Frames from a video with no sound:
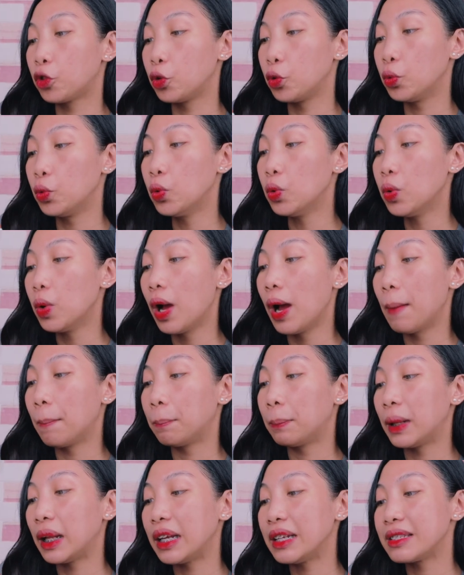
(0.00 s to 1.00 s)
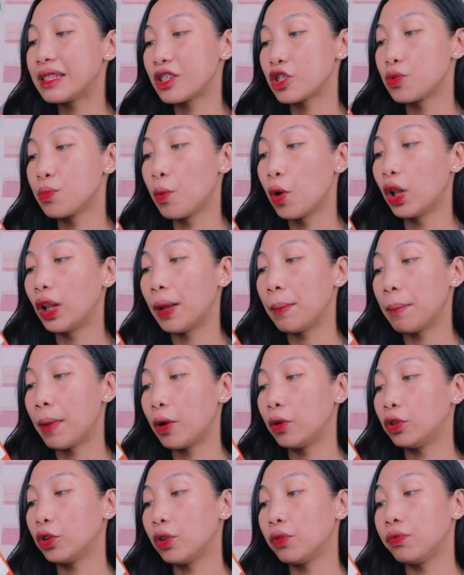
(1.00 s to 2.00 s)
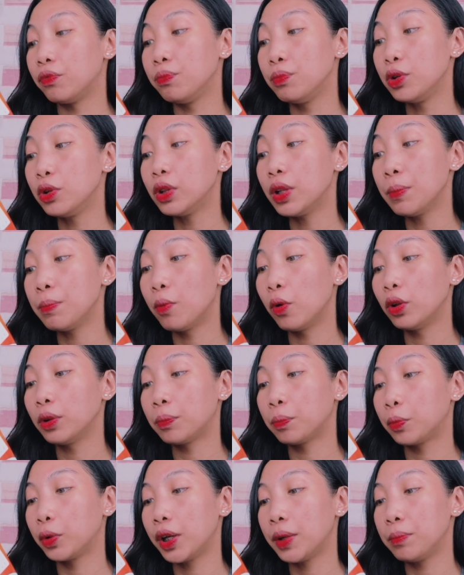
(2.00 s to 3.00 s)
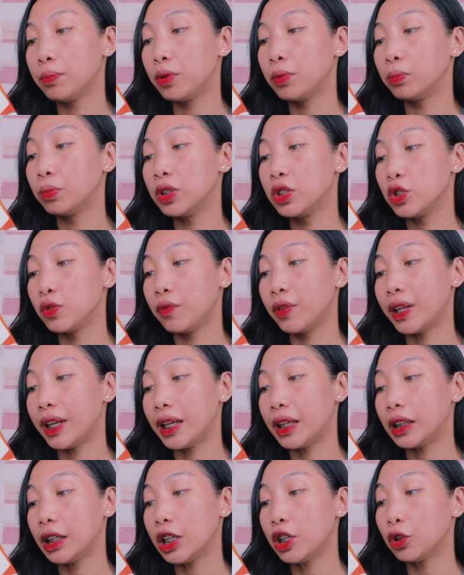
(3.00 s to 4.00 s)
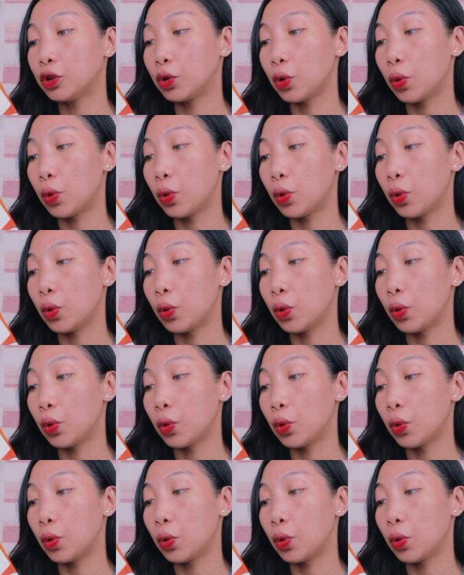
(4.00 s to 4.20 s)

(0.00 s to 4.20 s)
2, place a small amount of Beauty Bolt Premium Rejuvenating